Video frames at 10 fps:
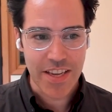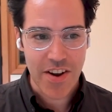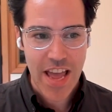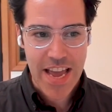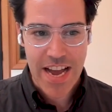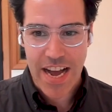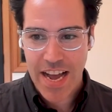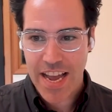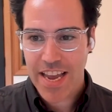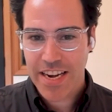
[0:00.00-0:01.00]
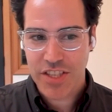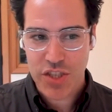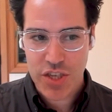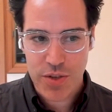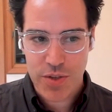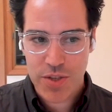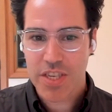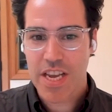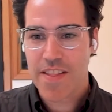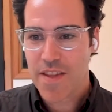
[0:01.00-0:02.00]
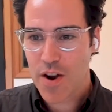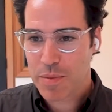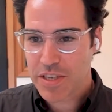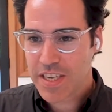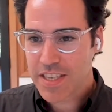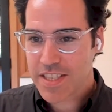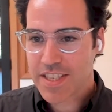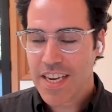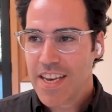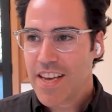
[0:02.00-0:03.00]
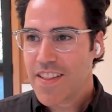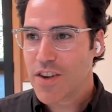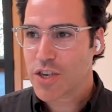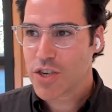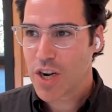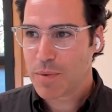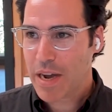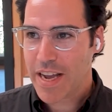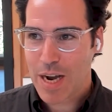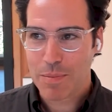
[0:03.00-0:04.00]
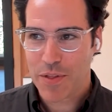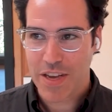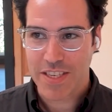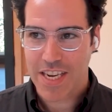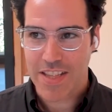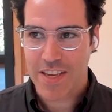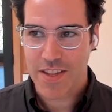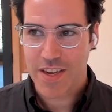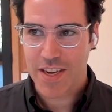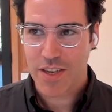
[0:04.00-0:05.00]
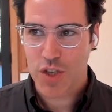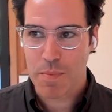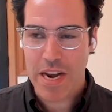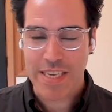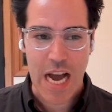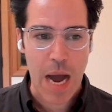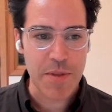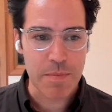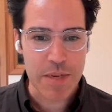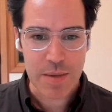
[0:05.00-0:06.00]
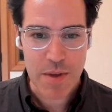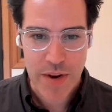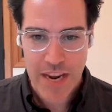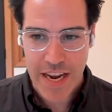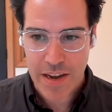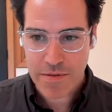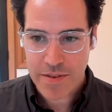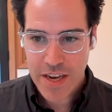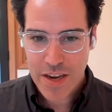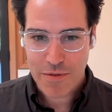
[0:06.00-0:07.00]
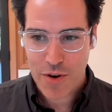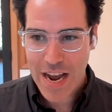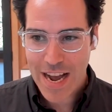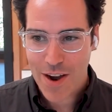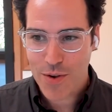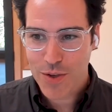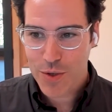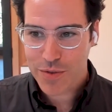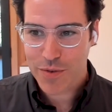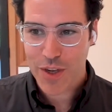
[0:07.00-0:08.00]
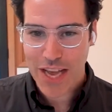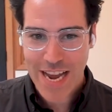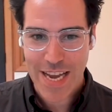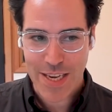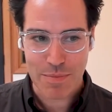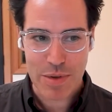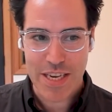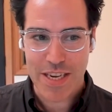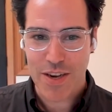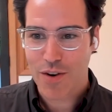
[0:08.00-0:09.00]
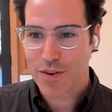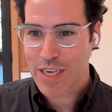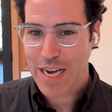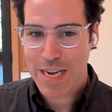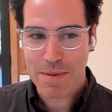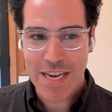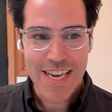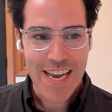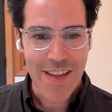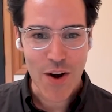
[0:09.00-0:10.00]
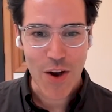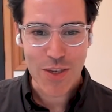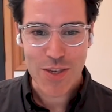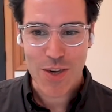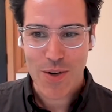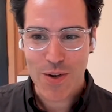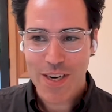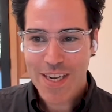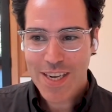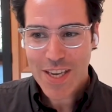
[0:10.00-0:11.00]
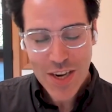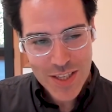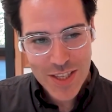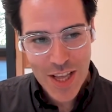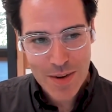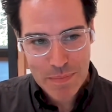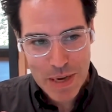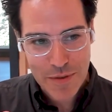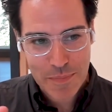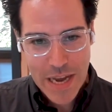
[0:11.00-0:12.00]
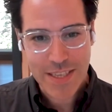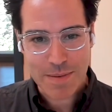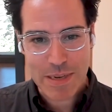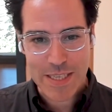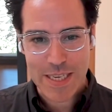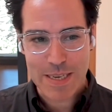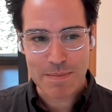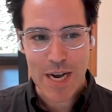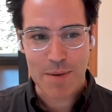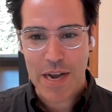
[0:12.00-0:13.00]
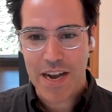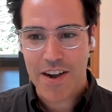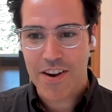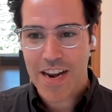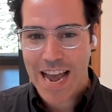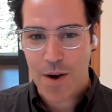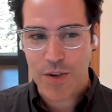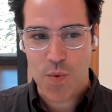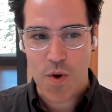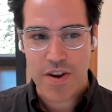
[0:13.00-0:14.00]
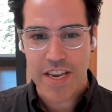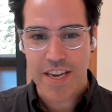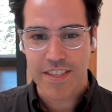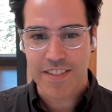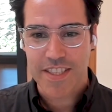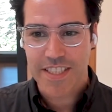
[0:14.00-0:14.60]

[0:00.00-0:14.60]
you know, AI and its use in their business, they're struck by a couple of things, like the tremendous optimism that we have for how useful AI can be over time. And then also, you know, a slight bit of pessimism about how it's working